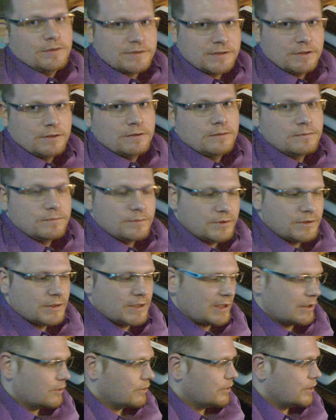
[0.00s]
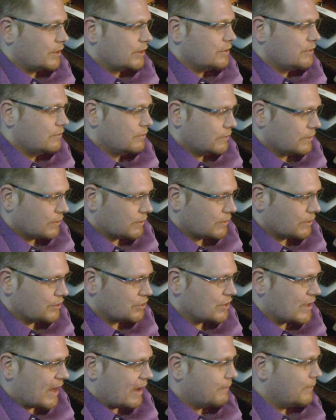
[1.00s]
So good
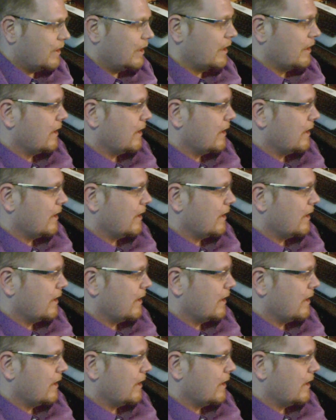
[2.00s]
job again,